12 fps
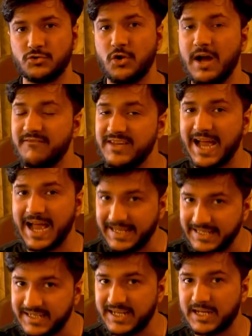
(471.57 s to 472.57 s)
So we
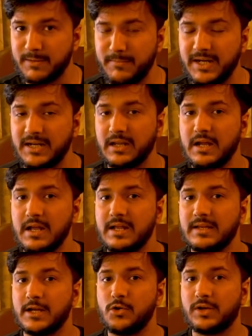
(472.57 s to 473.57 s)
highly recommend
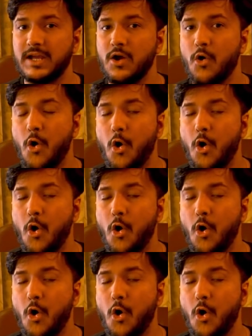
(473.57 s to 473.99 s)
that, okay,